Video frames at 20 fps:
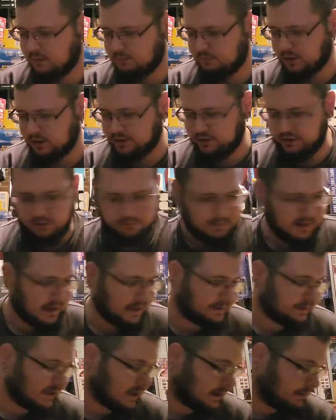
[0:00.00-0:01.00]
Pretty
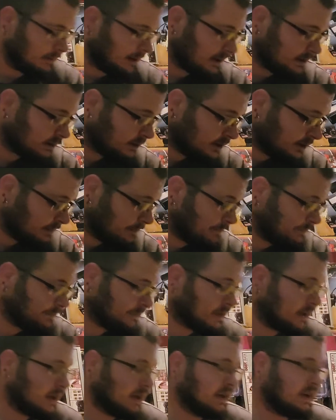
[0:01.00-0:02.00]
dope-ass game, actually.
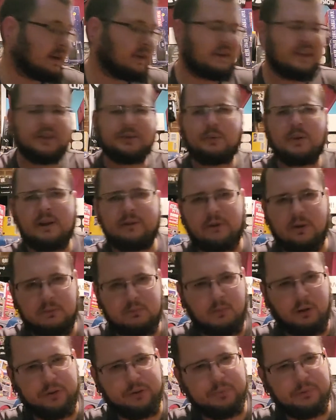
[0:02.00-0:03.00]
This one I've
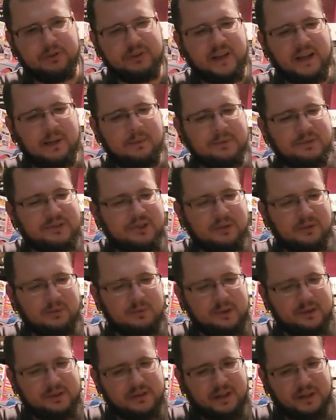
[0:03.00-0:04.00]
owned multiple times,
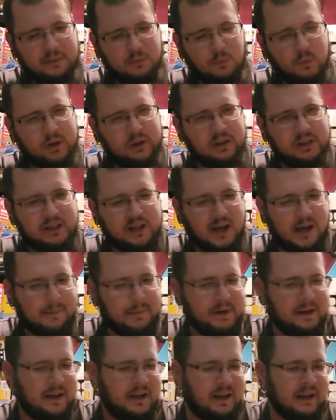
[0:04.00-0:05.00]
so it's like weirdly
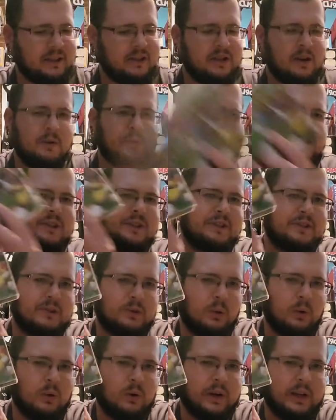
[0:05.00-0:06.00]
common. Yoshi's
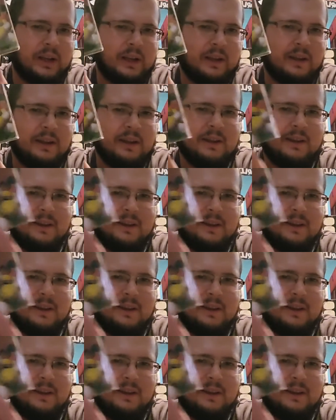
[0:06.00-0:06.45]
Story.